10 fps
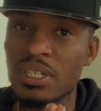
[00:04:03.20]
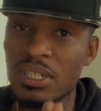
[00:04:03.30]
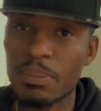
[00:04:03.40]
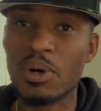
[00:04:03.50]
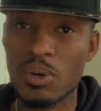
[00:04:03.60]
it
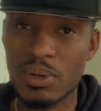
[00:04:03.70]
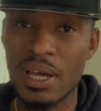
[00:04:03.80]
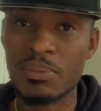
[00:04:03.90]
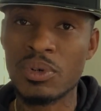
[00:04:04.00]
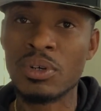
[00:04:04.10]
up a whole
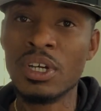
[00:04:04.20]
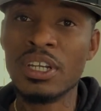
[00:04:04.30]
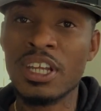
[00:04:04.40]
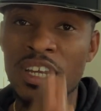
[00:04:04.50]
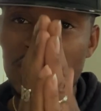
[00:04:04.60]
lot more.
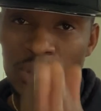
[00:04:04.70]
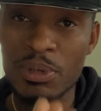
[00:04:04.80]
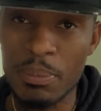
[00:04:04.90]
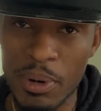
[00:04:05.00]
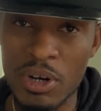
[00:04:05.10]
Now, that's going to
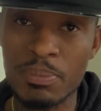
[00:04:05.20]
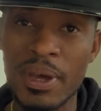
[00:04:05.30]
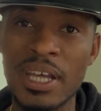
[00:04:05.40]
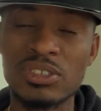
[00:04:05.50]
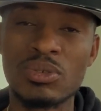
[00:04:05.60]
be a burden
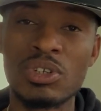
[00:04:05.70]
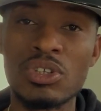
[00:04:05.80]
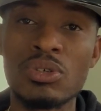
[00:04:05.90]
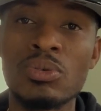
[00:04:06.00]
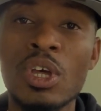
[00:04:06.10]
passed on to
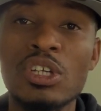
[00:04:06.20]
you.